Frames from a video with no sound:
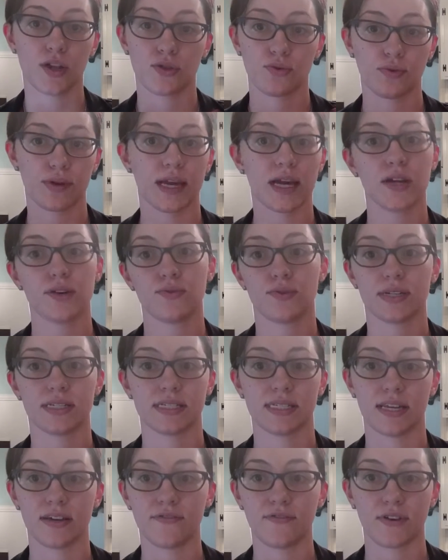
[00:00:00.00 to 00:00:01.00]

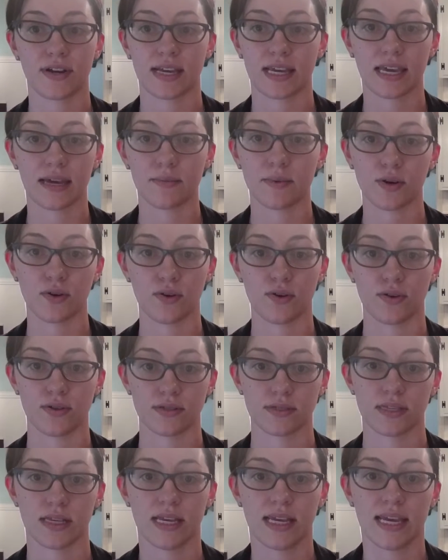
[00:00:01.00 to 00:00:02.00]
300 different
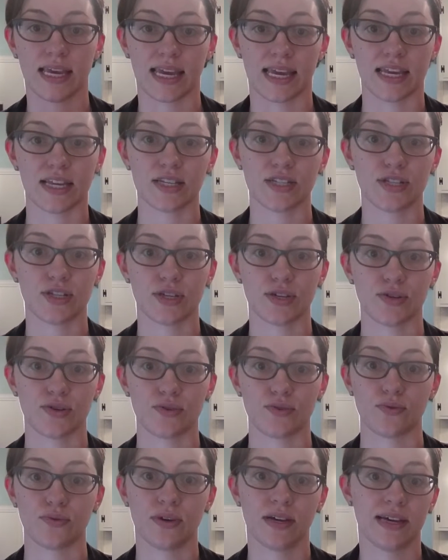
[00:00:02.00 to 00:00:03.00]
chemicals
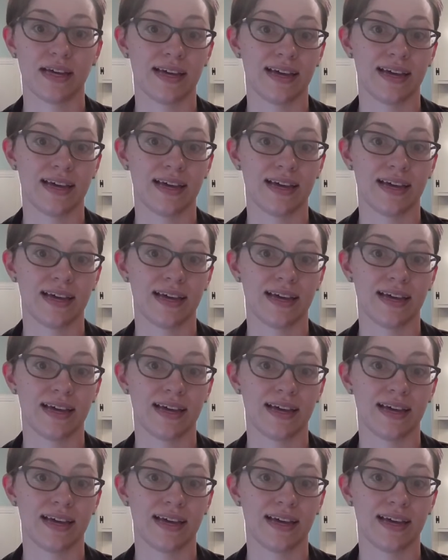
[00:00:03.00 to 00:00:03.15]
into